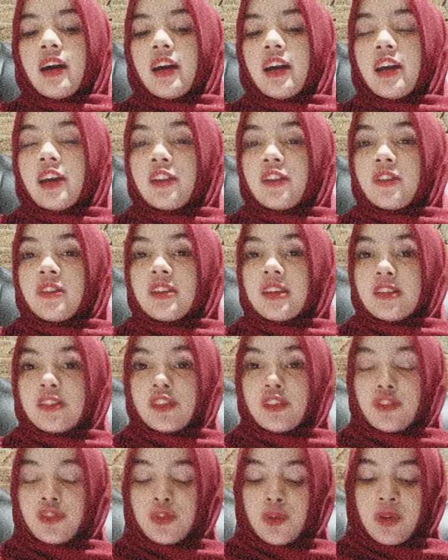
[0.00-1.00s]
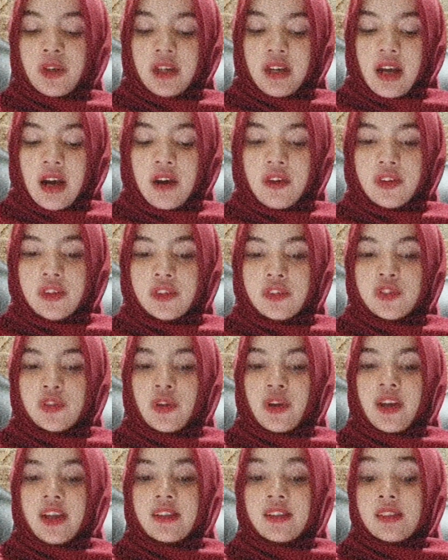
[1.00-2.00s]
it's also a noun, so
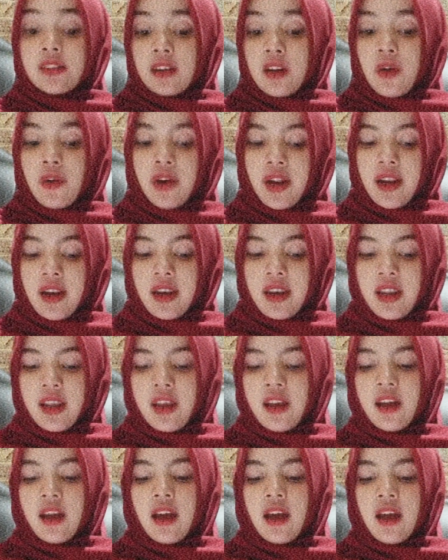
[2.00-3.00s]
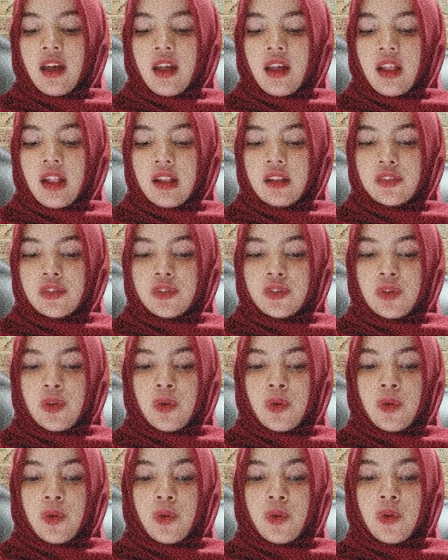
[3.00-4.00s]
it's a noun ending.
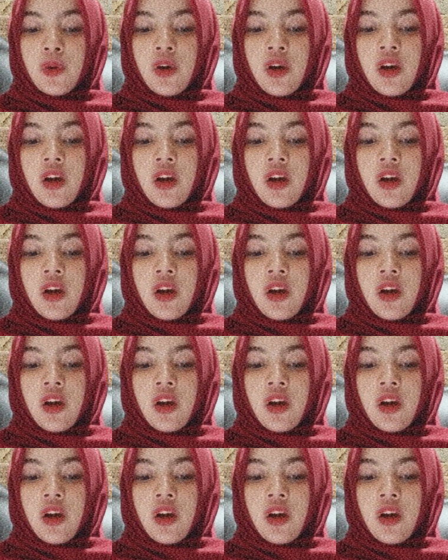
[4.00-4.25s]
Also